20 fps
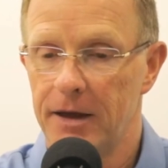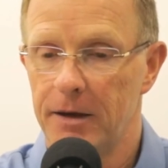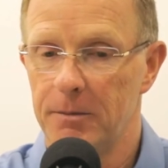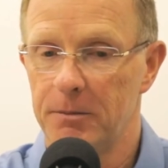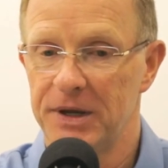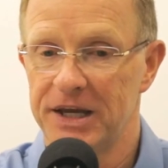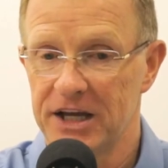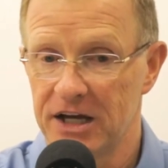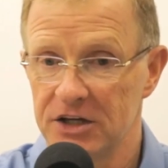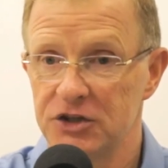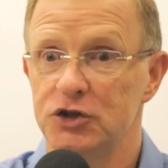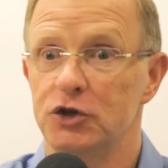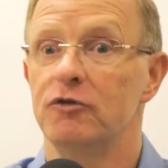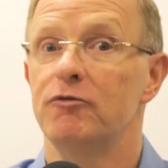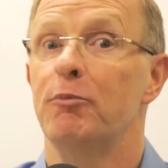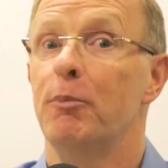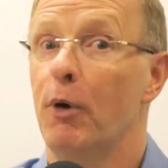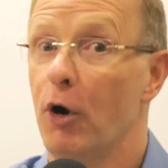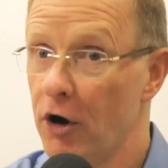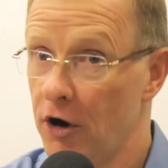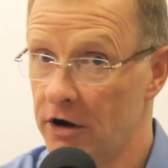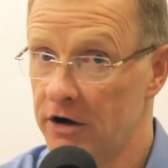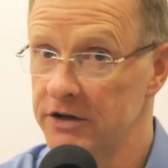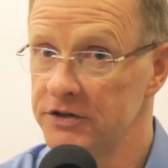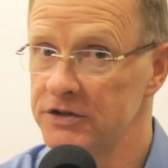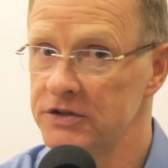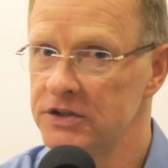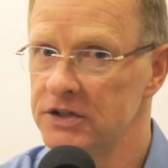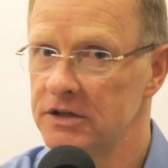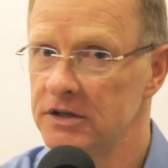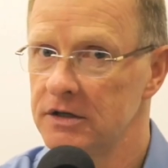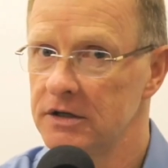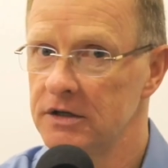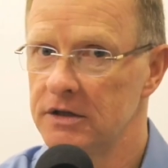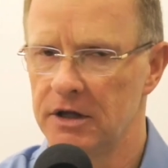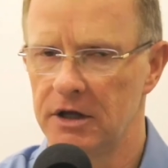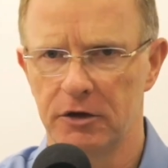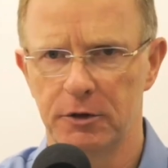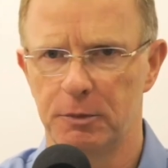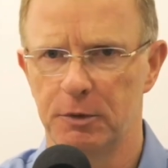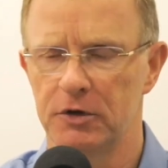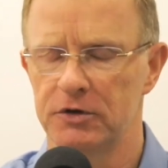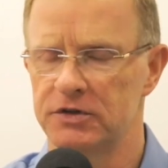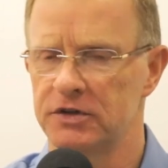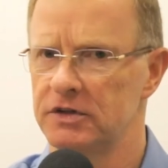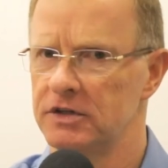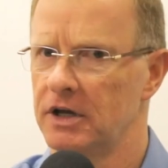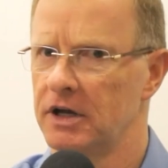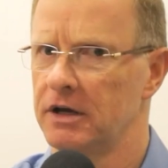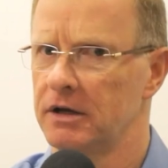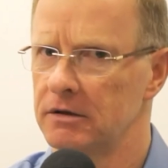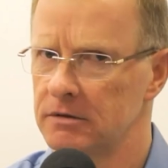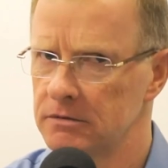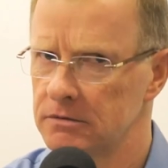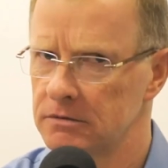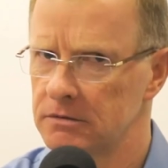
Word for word: because you've paused, the other person is like,